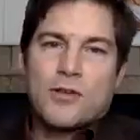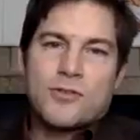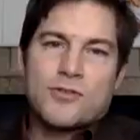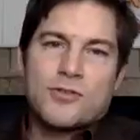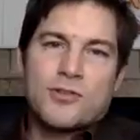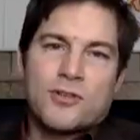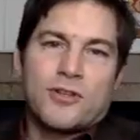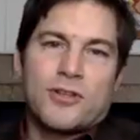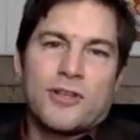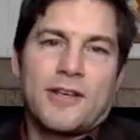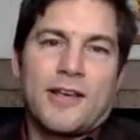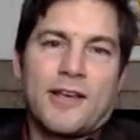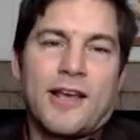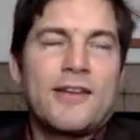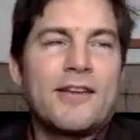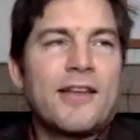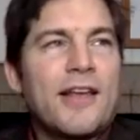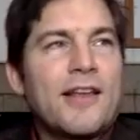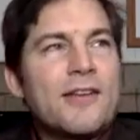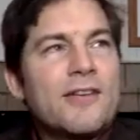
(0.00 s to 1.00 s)
certainly,
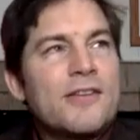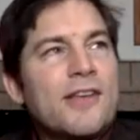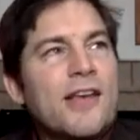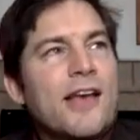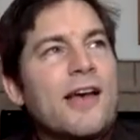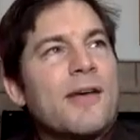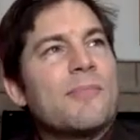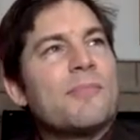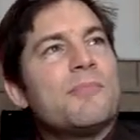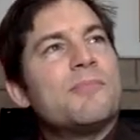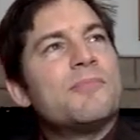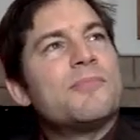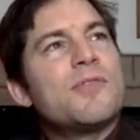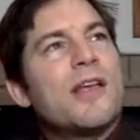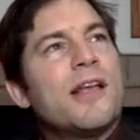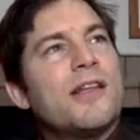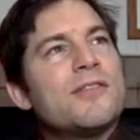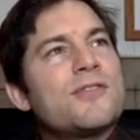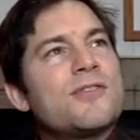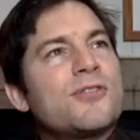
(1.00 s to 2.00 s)
and yeah,
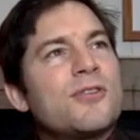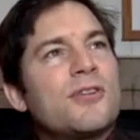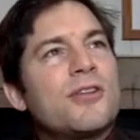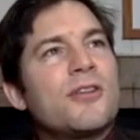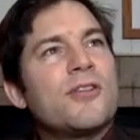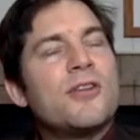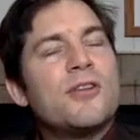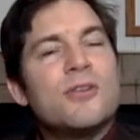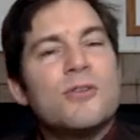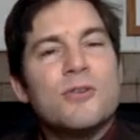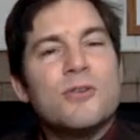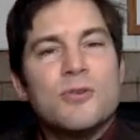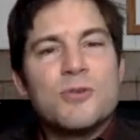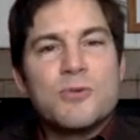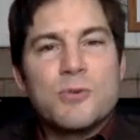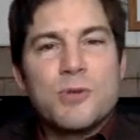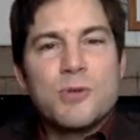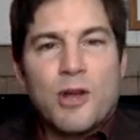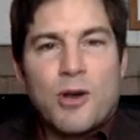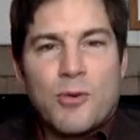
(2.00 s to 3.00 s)
and certainly the
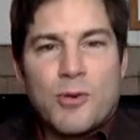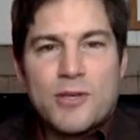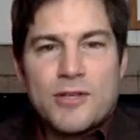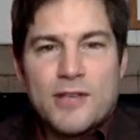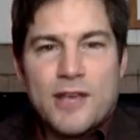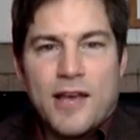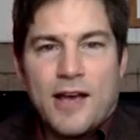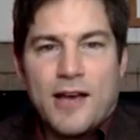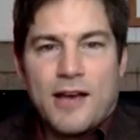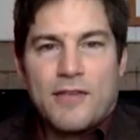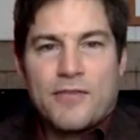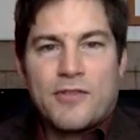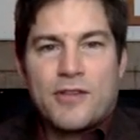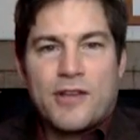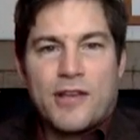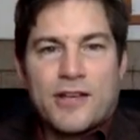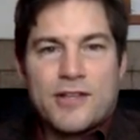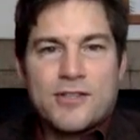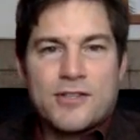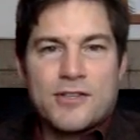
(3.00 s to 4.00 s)
news will always have the
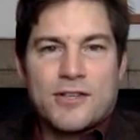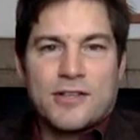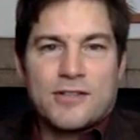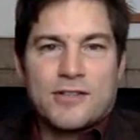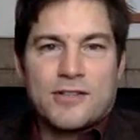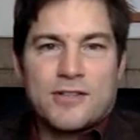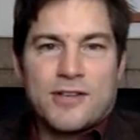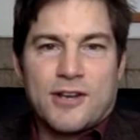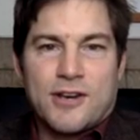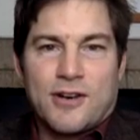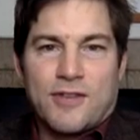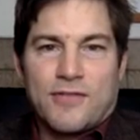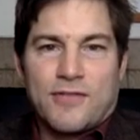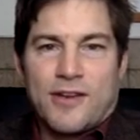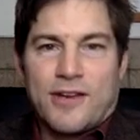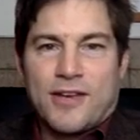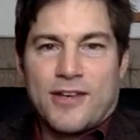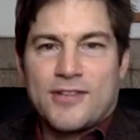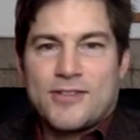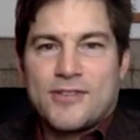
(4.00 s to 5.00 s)
next thing to
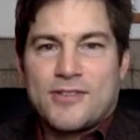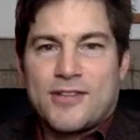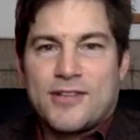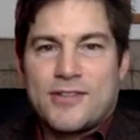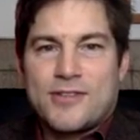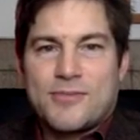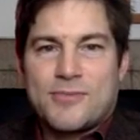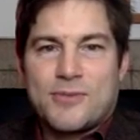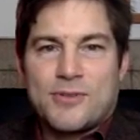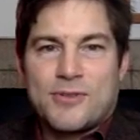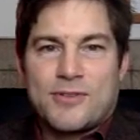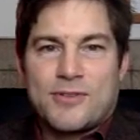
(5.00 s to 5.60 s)
terrify us. That's what